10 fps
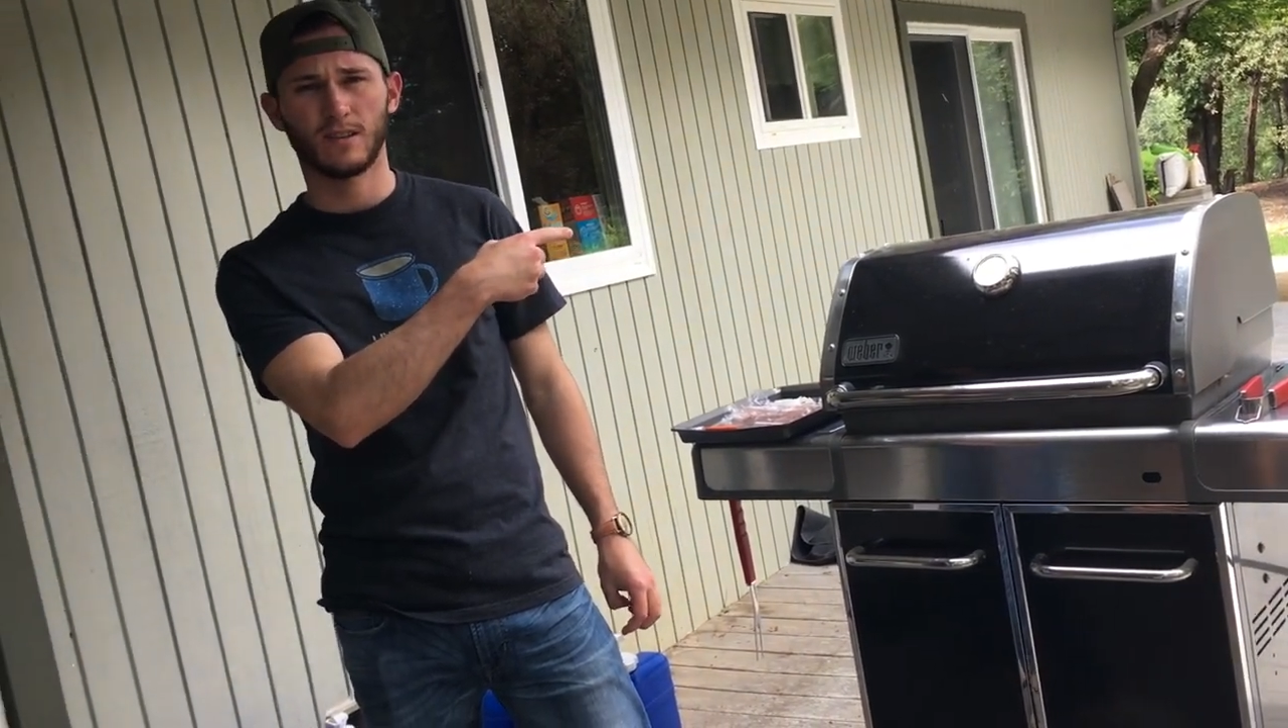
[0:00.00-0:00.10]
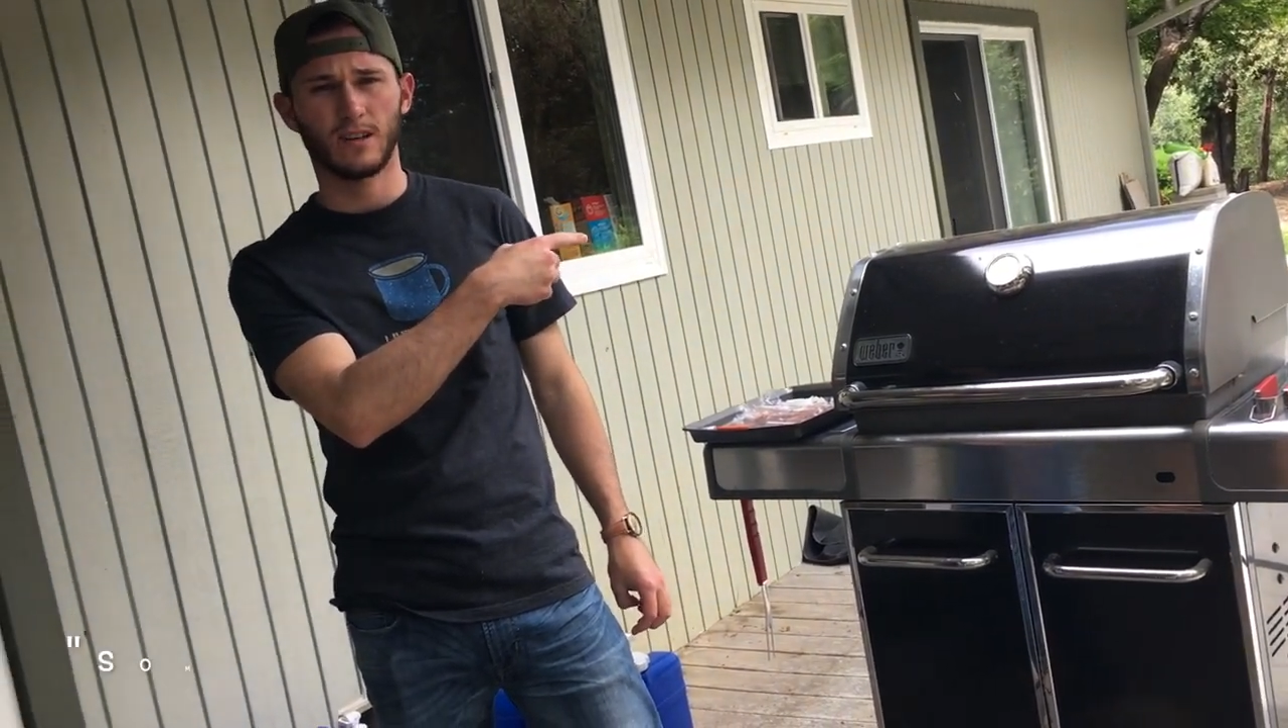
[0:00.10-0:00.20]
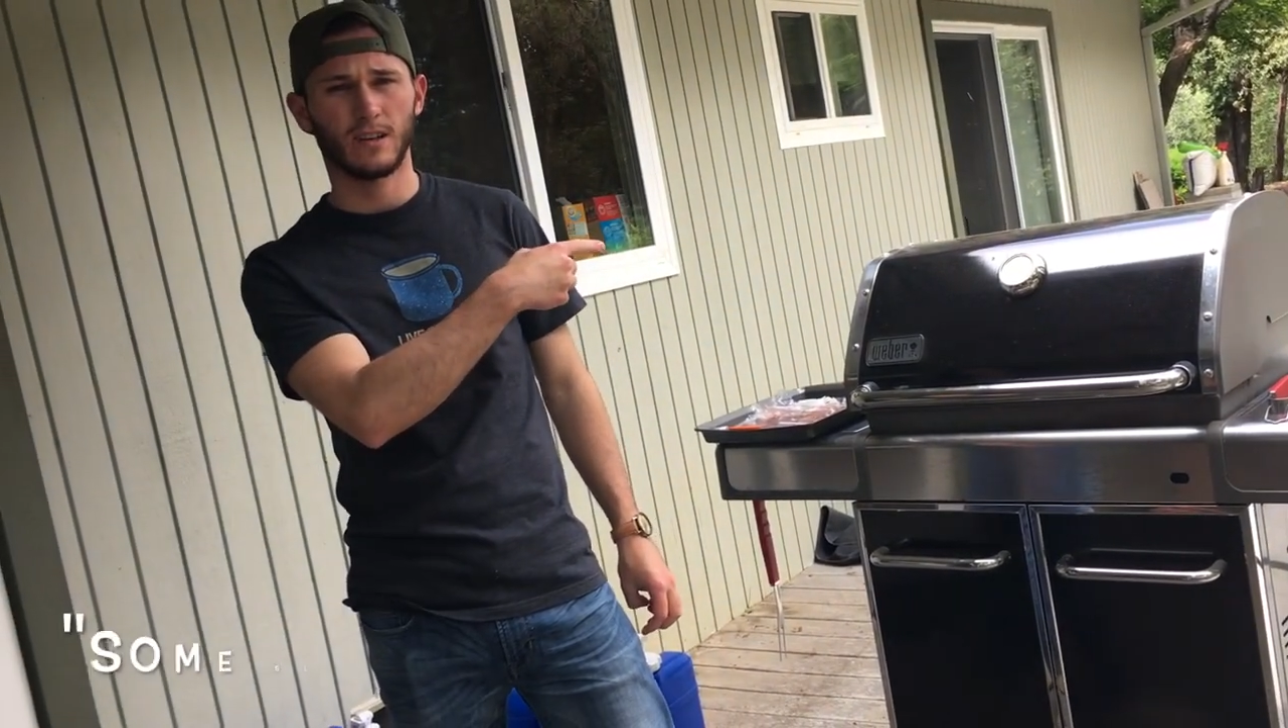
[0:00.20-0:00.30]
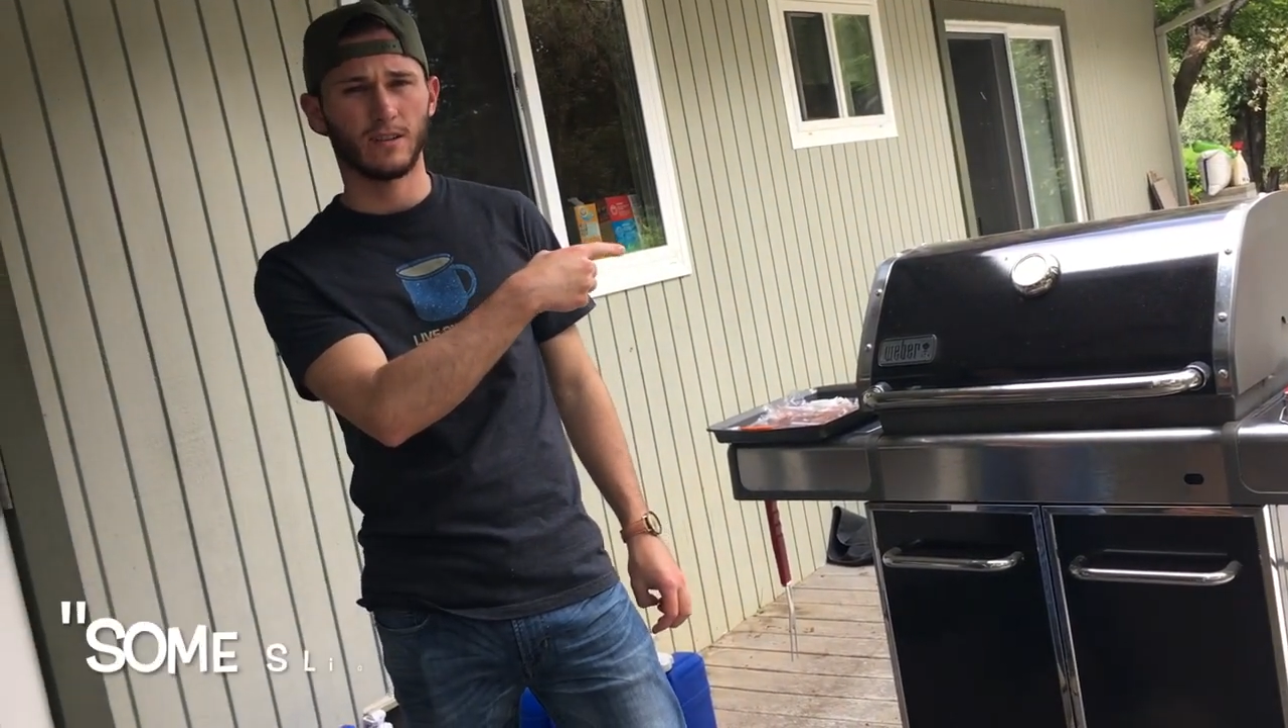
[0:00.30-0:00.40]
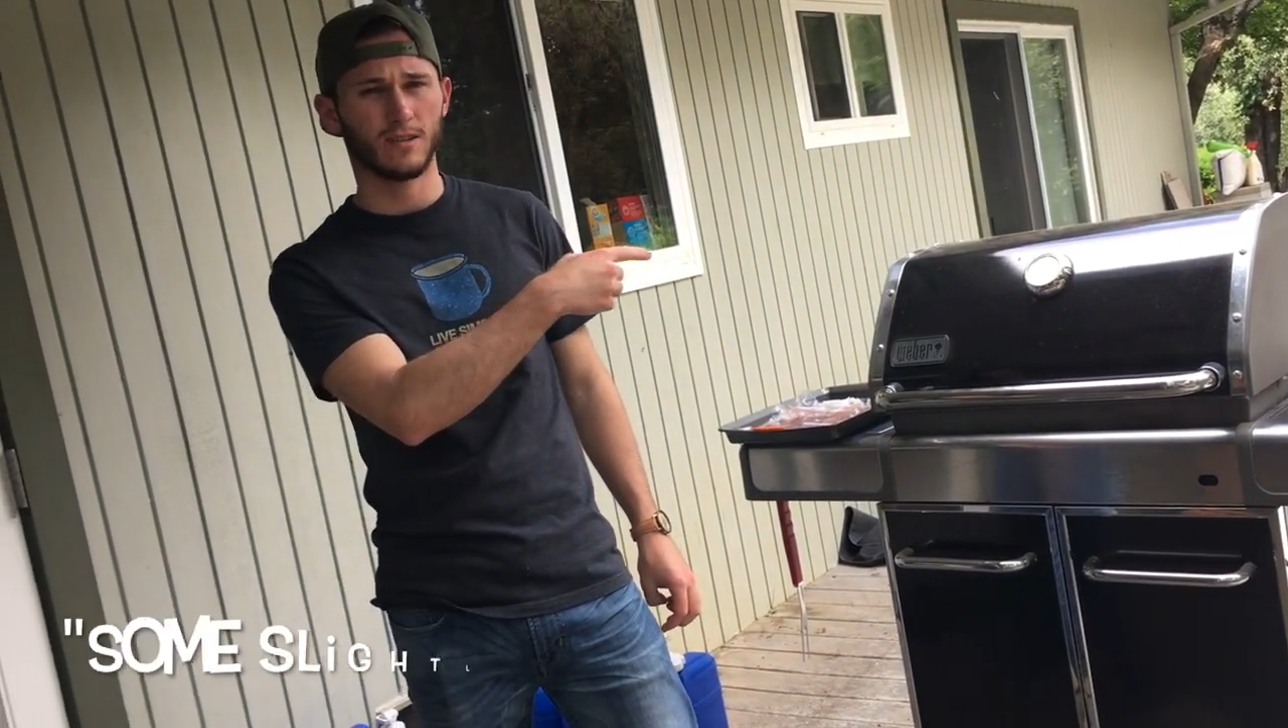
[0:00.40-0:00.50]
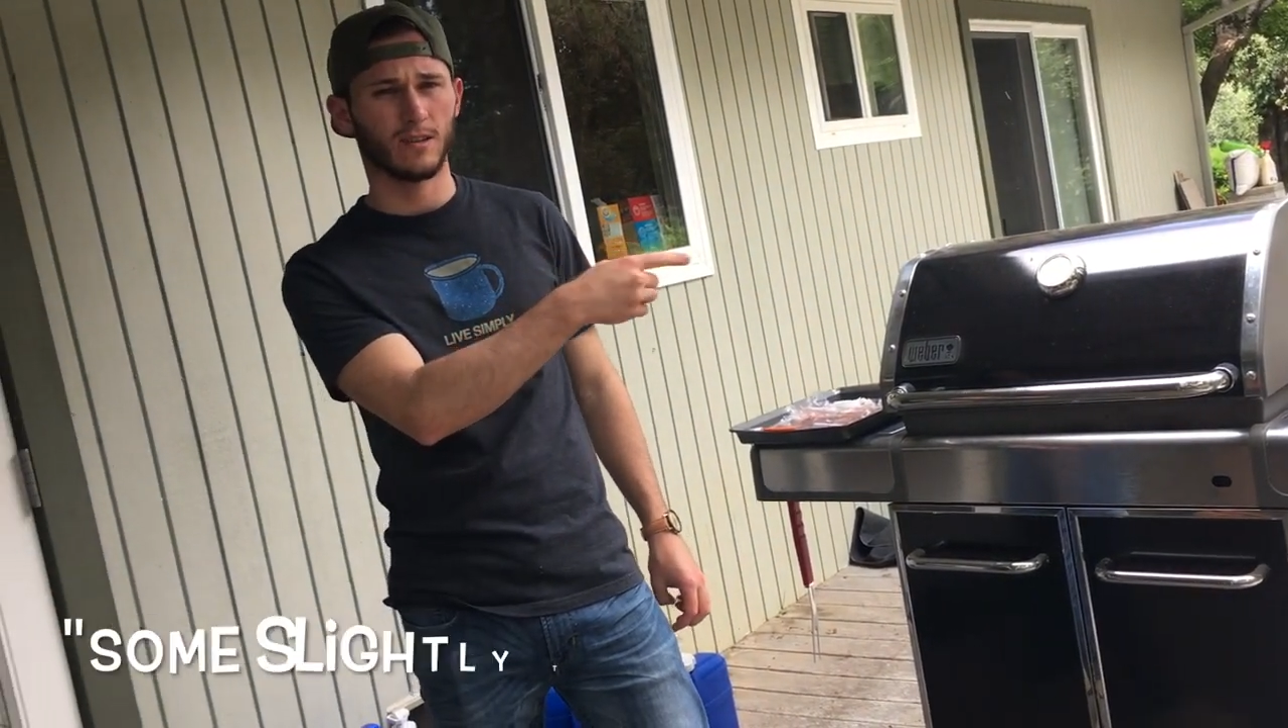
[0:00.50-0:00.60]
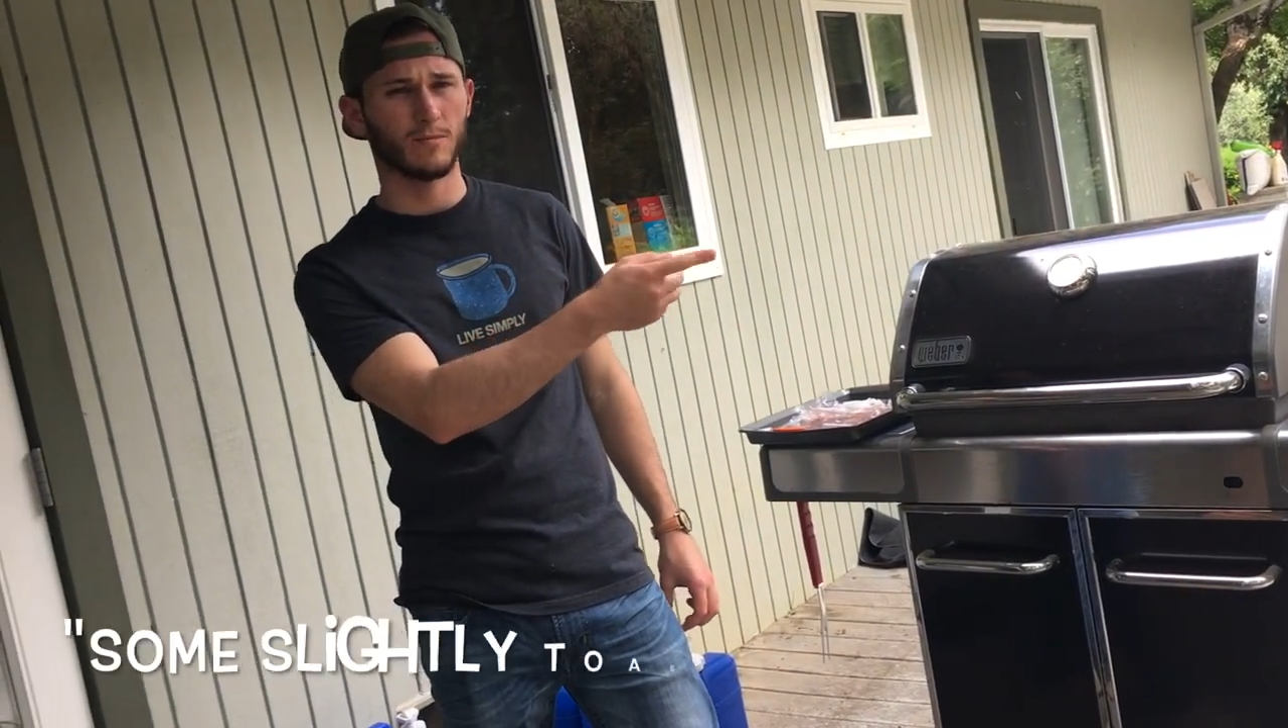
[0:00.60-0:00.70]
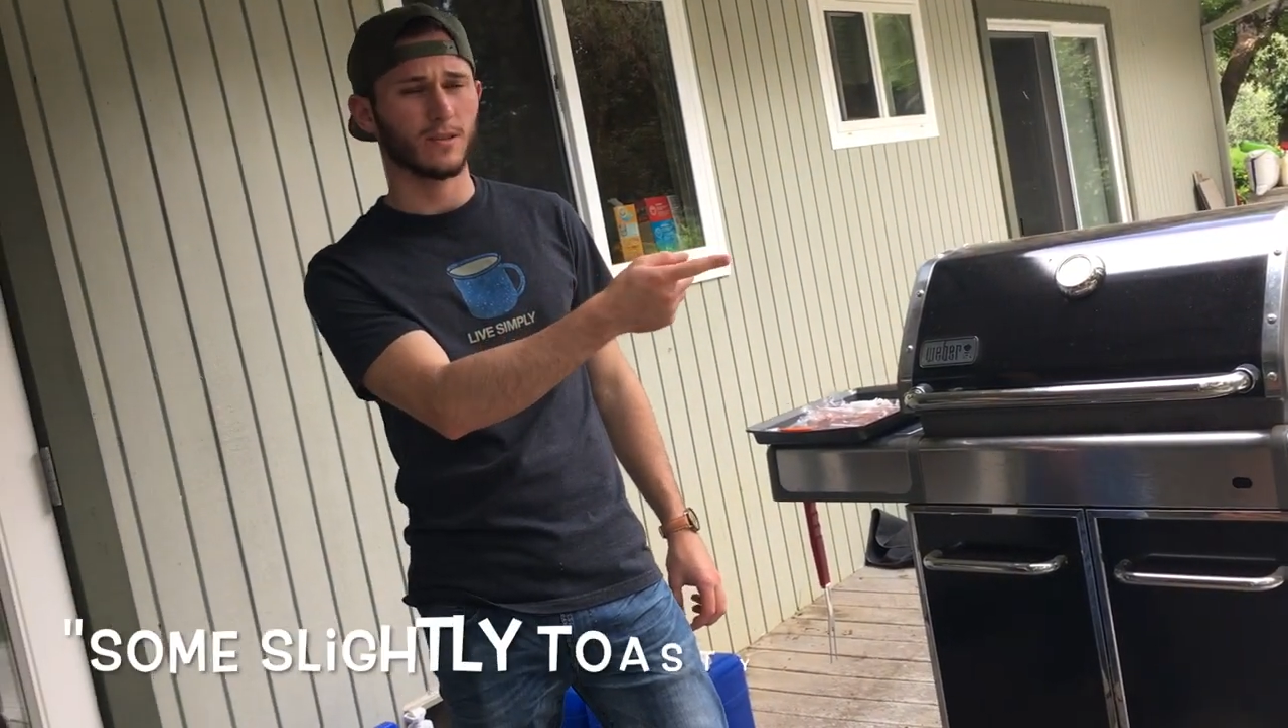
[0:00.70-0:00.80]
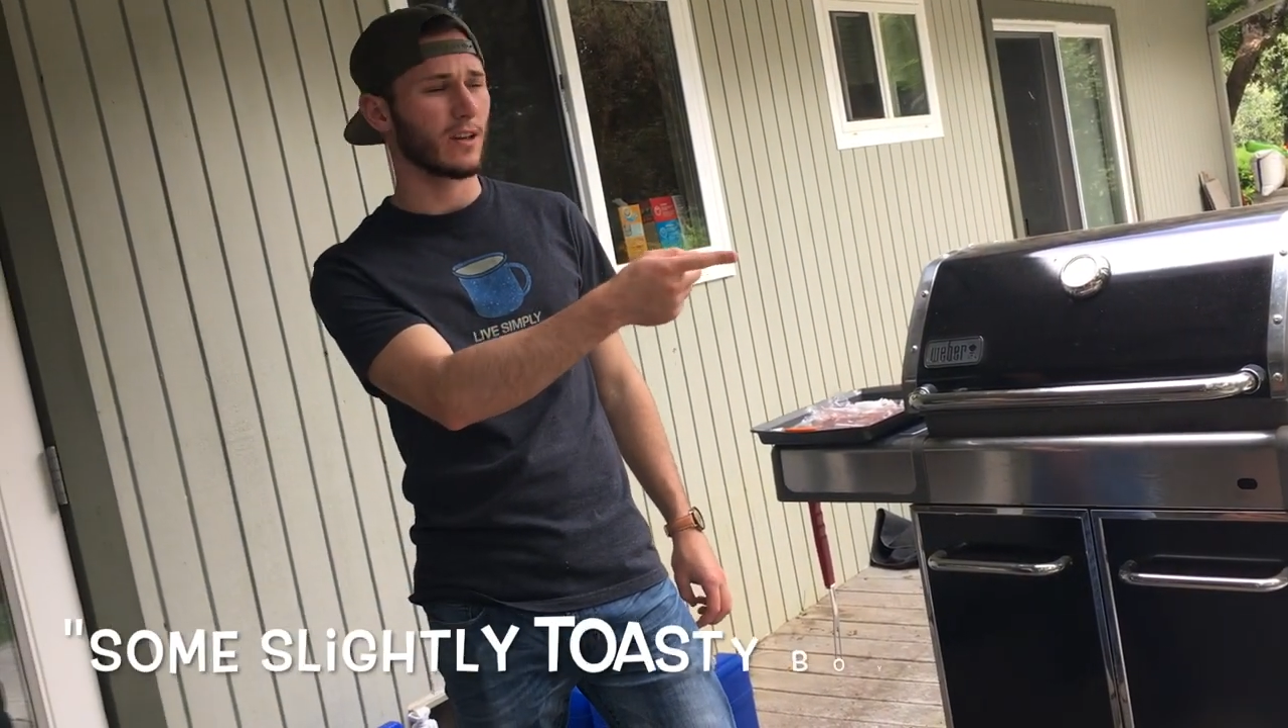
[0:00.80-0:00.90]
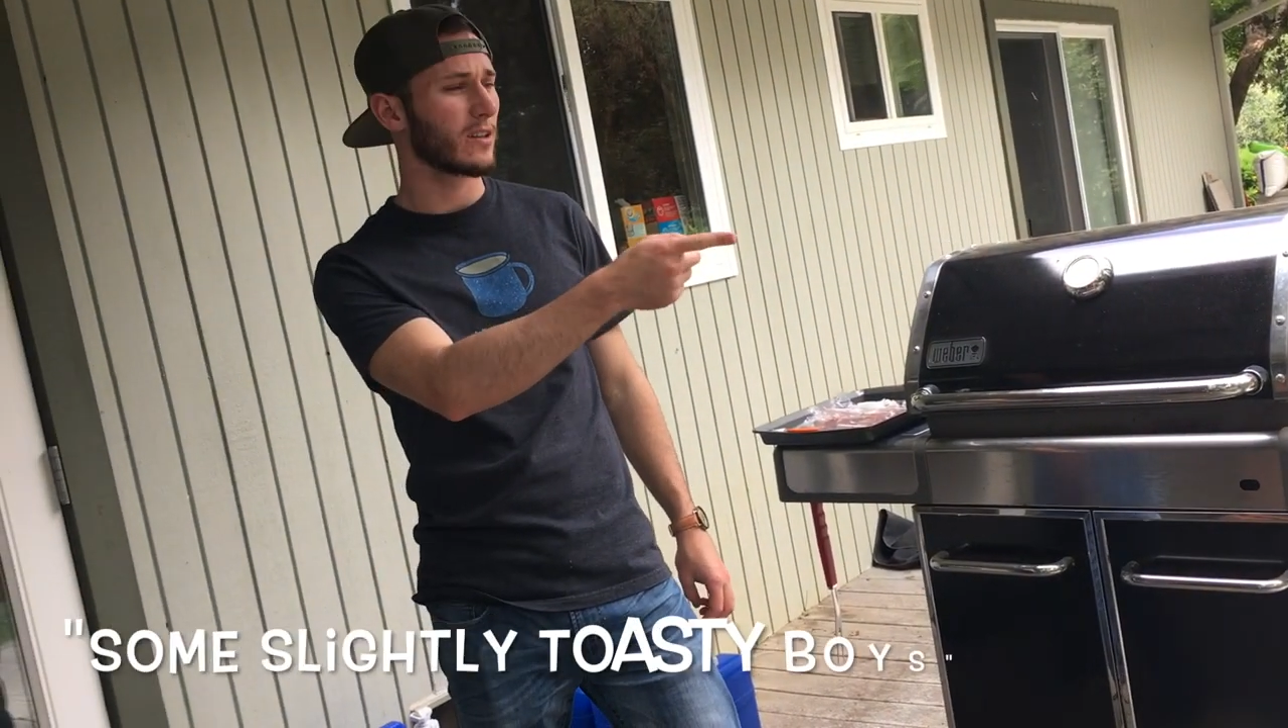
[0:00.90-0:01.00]
and there's some
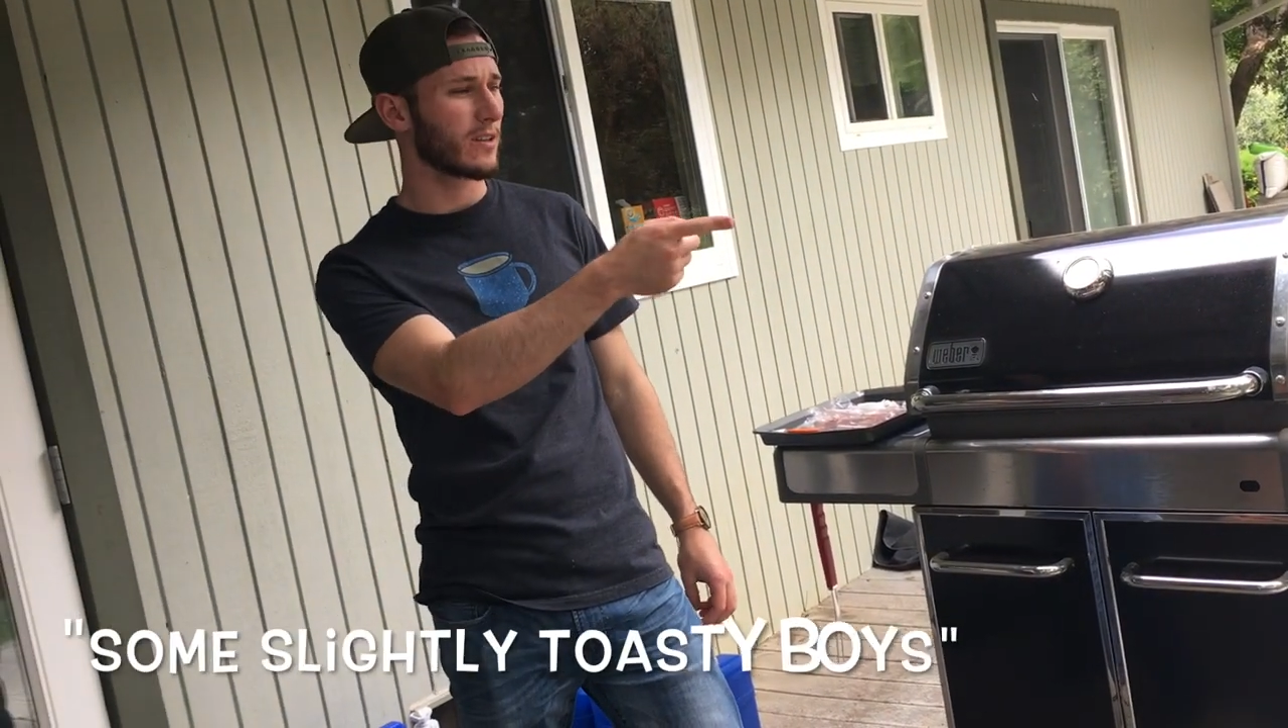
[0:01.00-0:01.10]
slightly